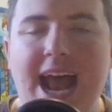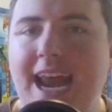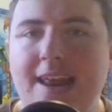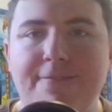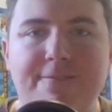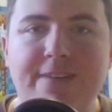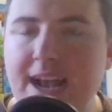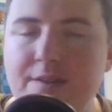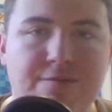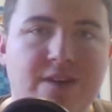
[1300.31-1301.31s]
any
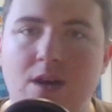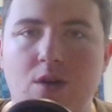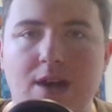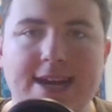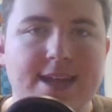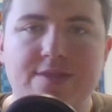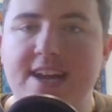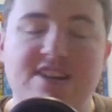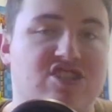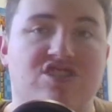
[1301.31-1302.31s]
fanfare or
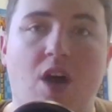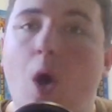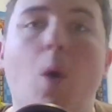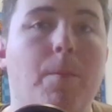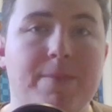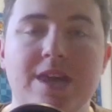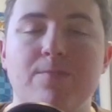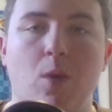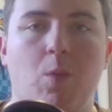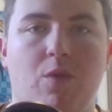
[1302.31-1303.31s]
anything and just hope
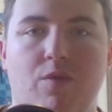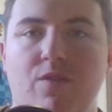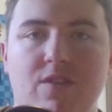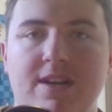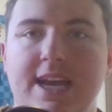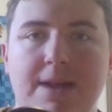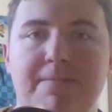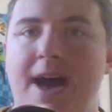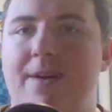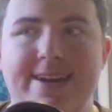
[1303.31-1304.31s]
people will forget
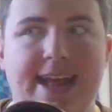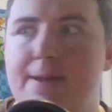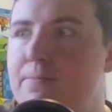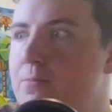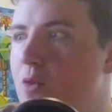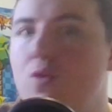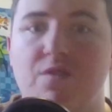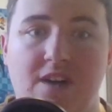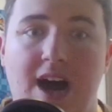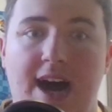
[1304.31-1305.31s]
about it and
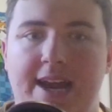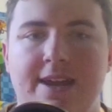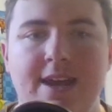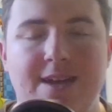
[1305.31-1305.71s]
move on.